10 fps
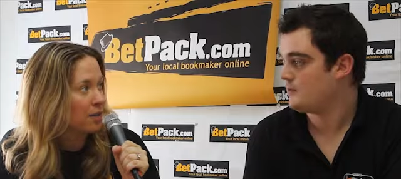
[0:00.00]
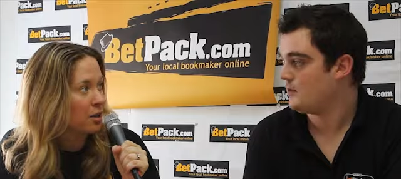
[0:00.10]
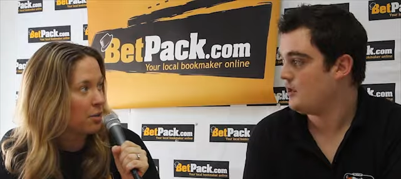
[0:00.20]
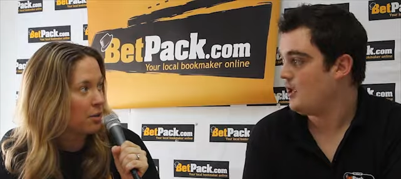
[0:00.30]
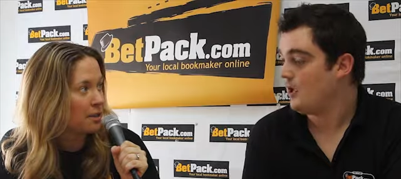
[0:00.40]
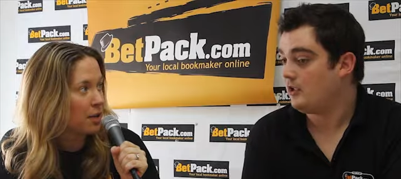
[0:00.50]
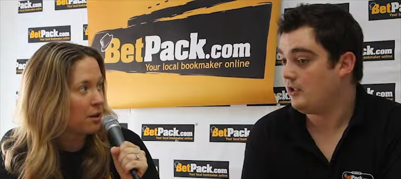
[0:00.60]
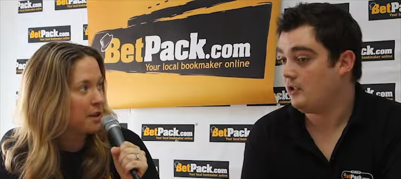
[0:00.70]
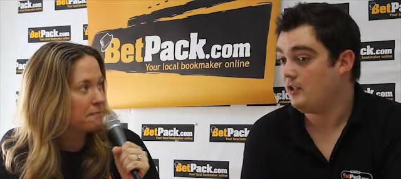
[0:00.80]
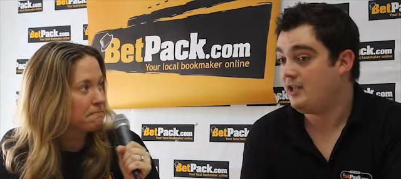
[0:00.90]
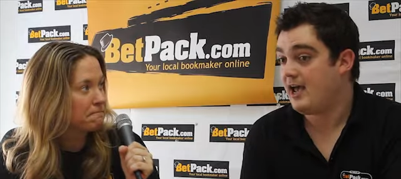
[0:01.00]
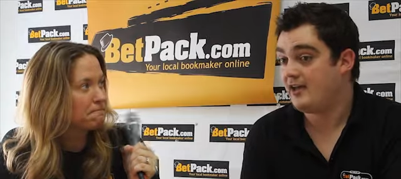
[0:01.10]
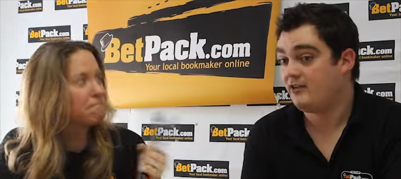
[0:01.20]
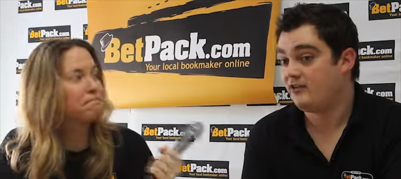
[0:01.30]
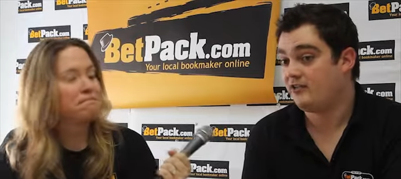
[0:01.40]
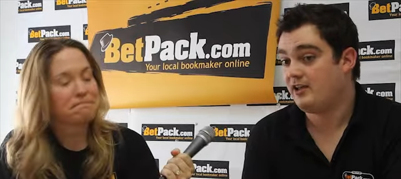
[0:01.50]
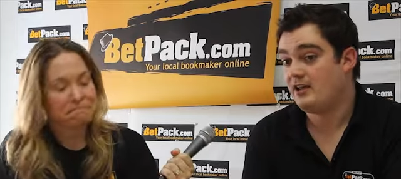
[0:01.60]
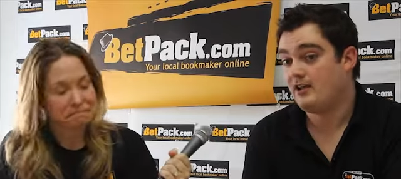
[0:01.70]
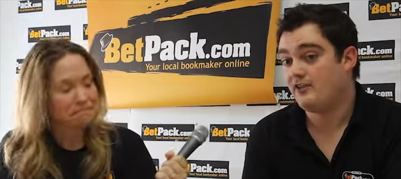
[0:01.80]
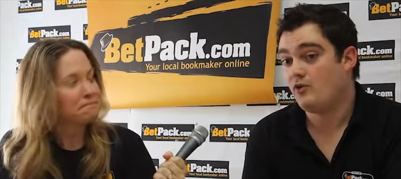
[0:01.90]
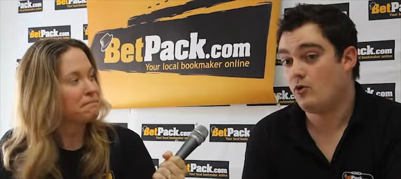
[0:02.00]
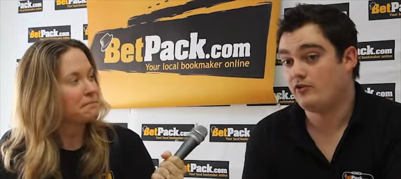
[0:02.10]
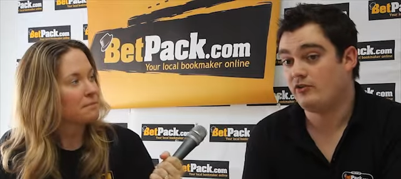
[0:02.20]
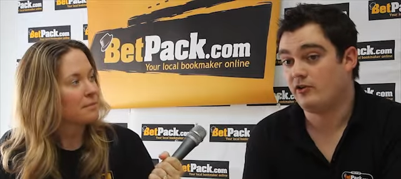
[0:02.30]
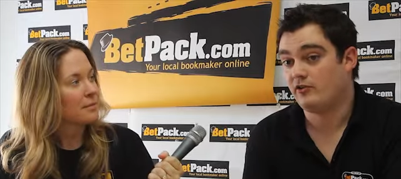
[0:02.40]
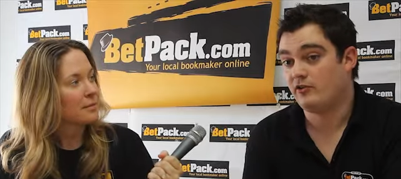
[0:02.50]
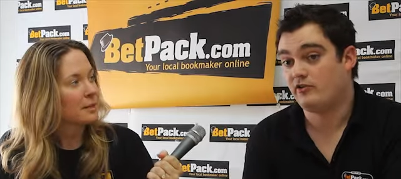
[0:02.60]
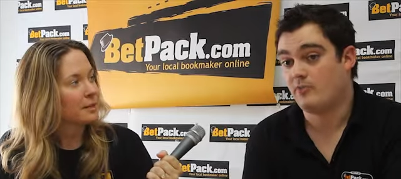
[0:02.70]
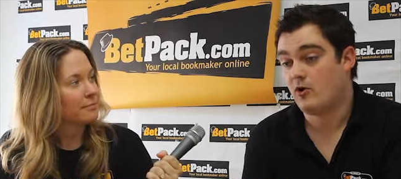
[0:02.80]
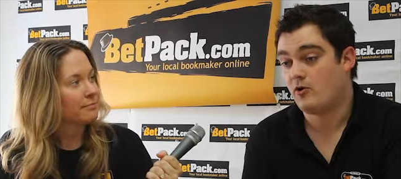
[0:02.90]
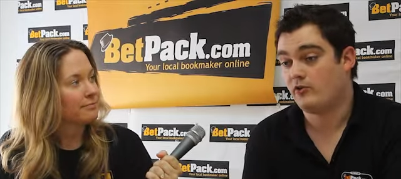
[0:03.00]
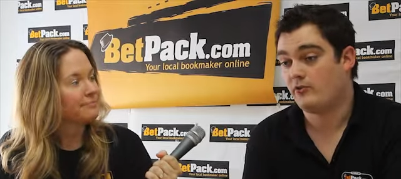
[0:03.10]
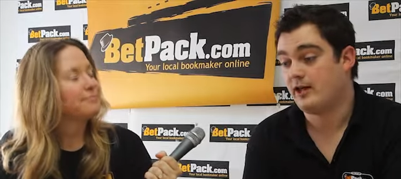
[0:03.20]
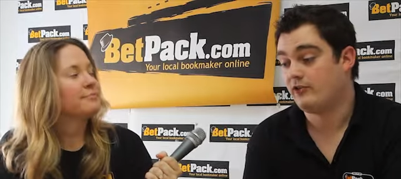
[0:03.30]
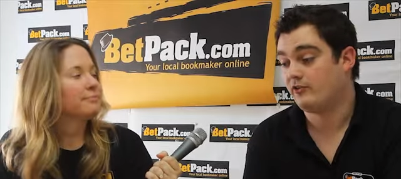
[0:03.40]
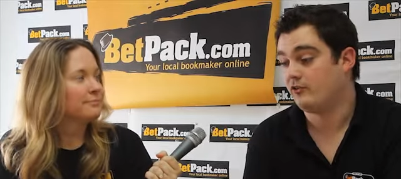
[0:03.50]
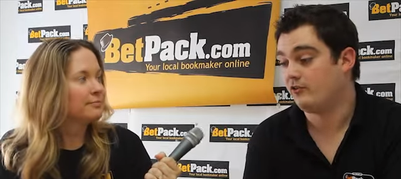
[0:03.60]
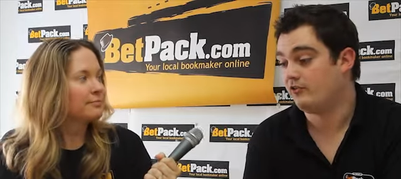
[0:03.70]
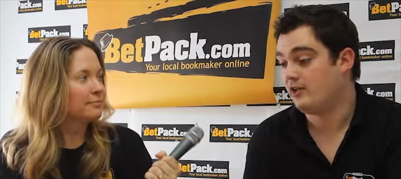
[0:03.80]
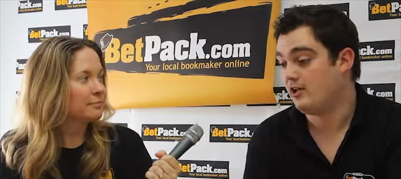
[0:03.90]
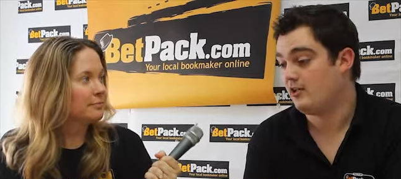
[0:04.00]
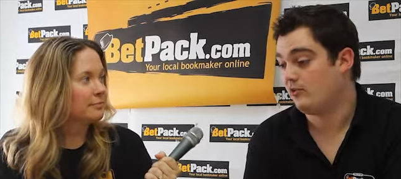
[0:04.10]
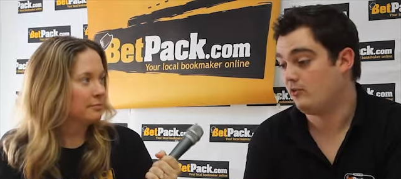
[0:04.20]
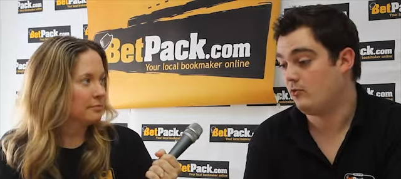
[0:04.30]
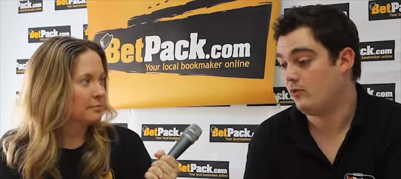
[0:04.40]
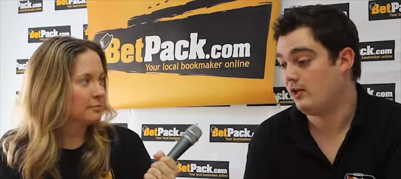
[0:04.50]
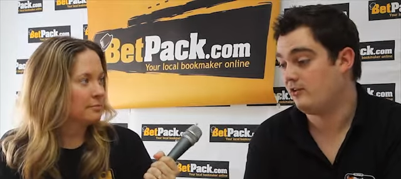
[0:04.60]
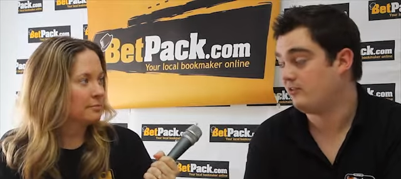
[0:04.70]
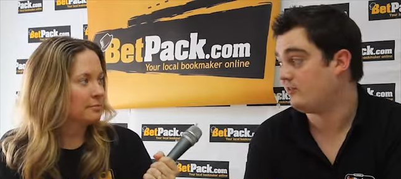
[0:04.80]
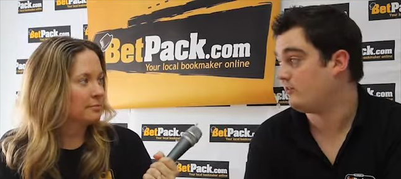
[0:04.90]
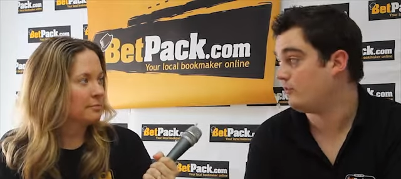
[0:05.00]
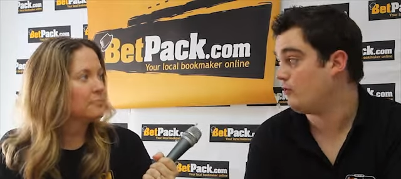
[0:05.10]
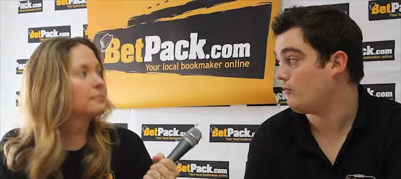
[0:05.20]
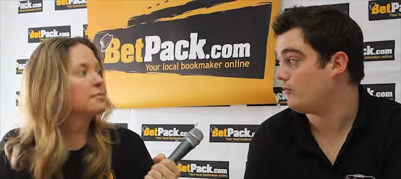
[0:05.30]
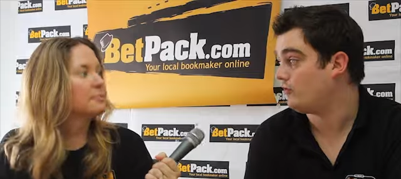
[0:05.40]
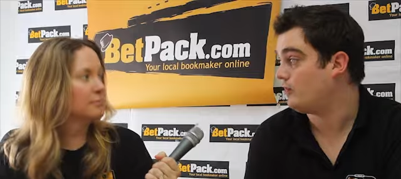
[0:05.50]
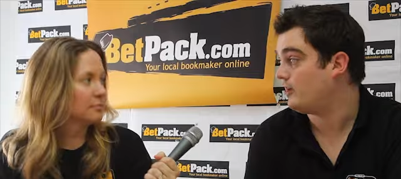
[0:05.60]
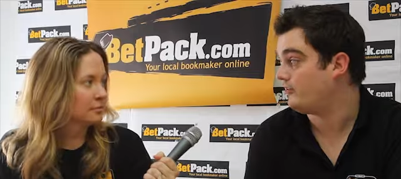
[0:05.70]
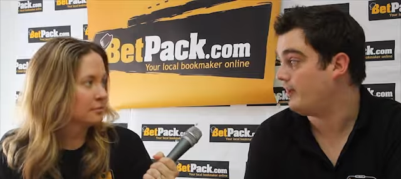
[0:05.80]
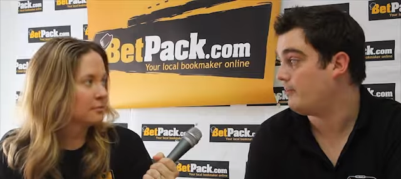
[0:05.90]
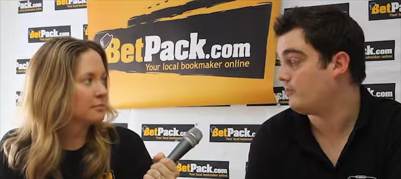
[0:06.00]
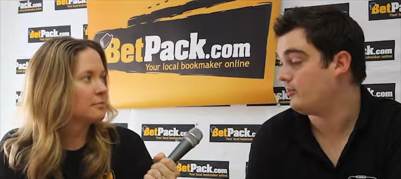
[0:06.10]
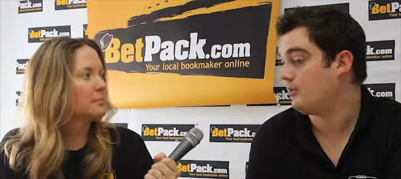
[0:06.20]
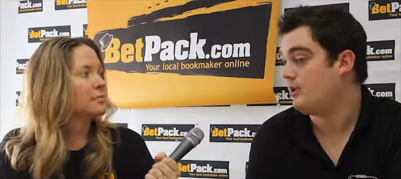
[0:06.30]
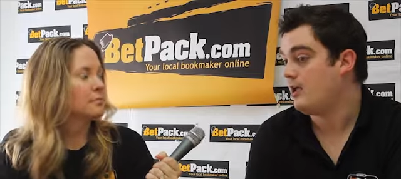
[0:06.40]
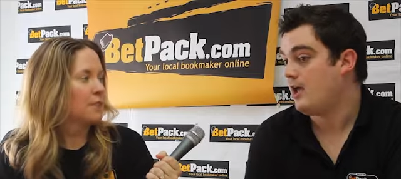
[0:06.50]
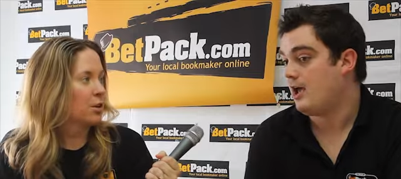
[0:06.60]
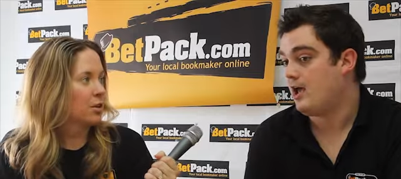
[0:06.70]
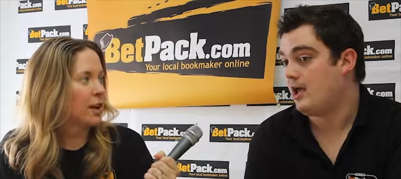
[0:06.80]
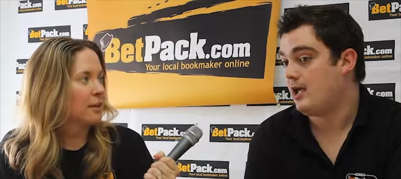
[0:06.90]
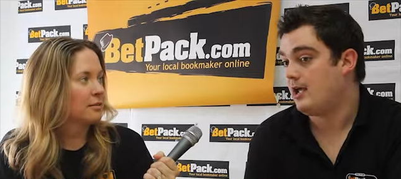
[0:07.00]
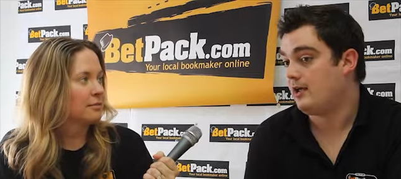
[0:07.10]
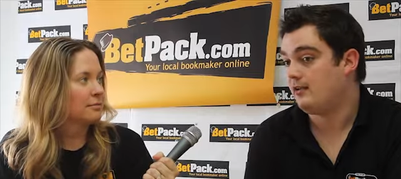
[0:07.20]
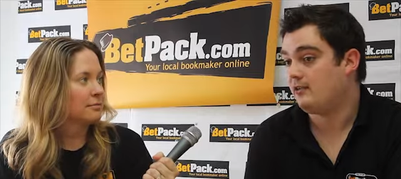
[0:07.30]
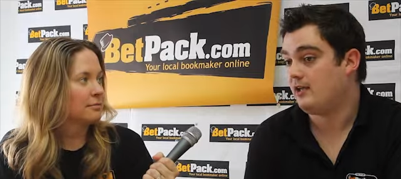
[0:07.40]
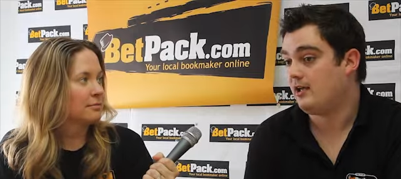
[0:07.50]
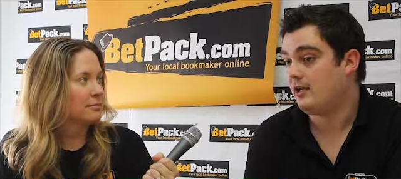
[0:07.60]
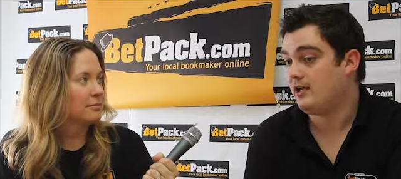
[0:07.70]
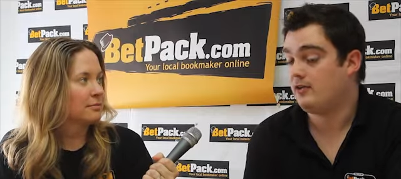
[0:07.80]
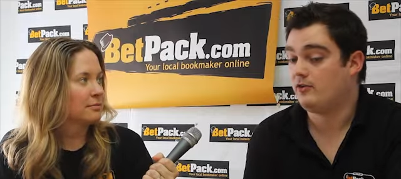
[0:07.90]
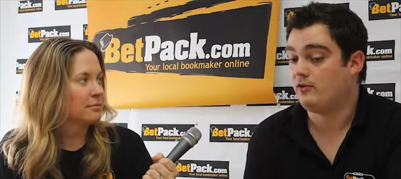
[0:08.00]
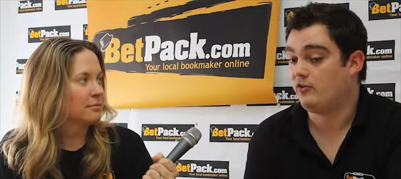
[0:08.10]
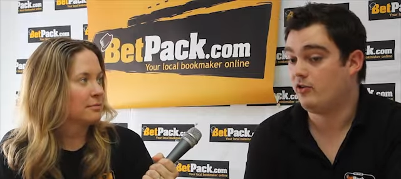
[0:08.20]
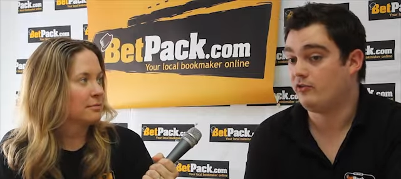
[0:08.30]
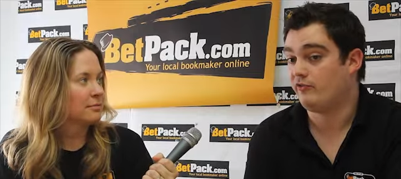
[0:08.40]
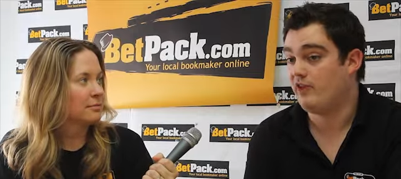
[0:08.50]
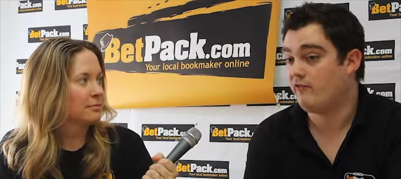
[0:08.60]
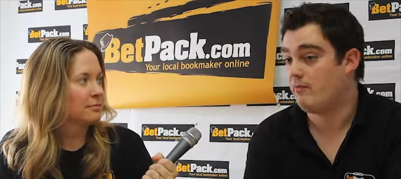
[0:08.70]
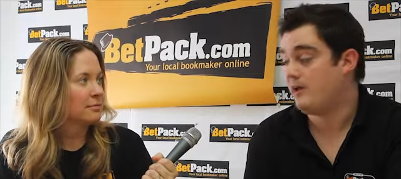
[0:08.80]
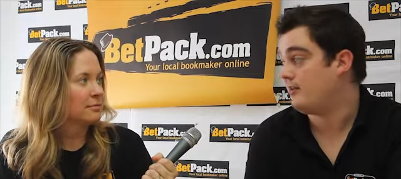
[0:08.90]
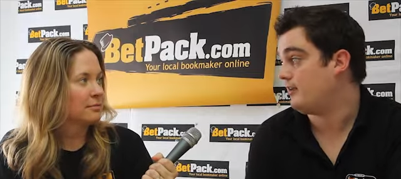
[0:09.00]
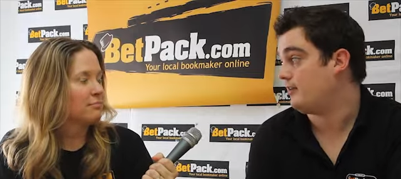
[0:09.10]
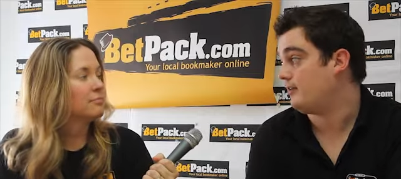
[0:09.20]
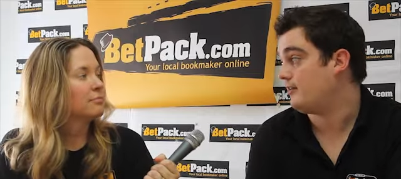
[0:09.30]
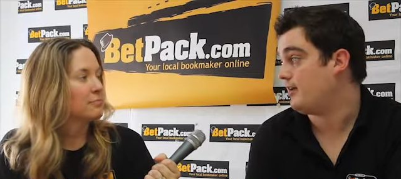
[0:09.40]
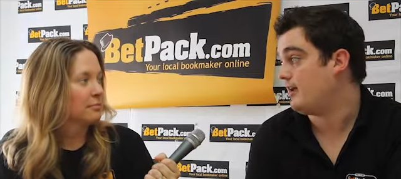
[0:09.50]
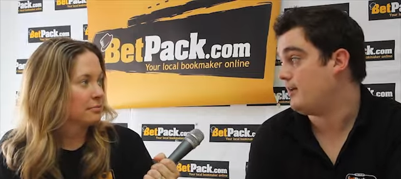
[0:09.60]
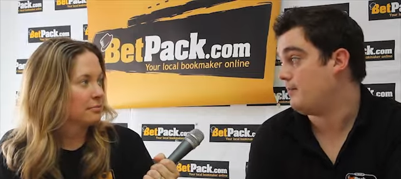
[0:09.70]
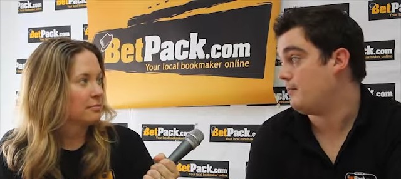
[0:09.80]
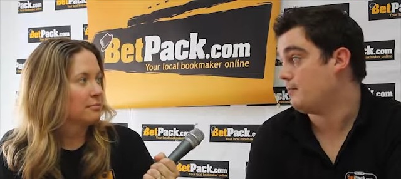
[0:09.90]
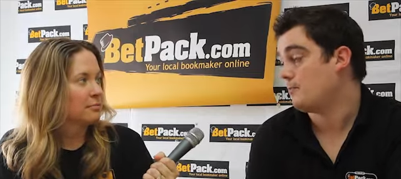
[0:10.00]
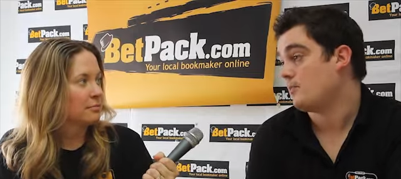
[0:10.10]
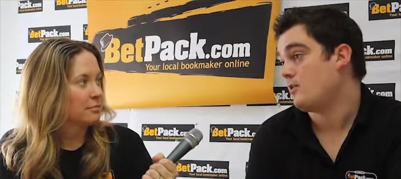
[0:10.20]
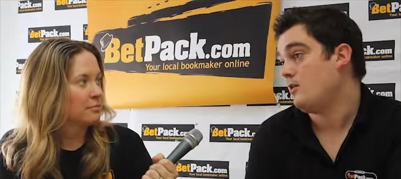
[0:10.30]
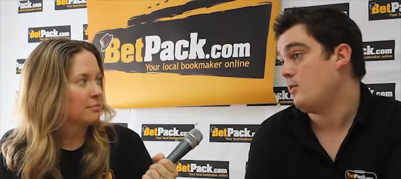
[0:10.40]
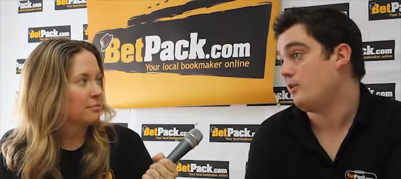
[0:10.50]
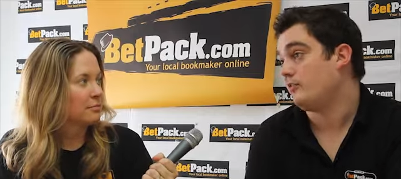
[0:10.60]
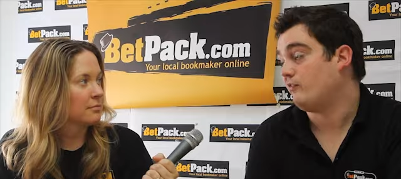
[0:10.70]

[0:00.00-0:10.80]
Speaker 1: available. Is that right?
Speaker 2: Yeah, there's the uh, the Oaks is on tomorrow as well. So there's the uh, winning distances over the two days in Epsom. Uh, the, there's also favourite betting. The, um, what the